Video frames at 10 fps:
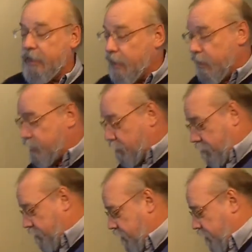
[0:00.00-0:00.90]

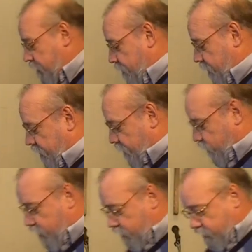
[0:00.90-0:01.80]
Because,
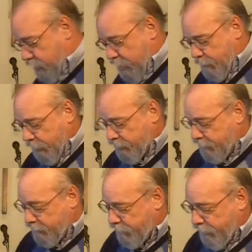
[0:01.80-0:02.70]
who knows? But
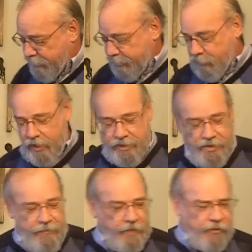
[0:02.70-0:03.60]
the funny thing was,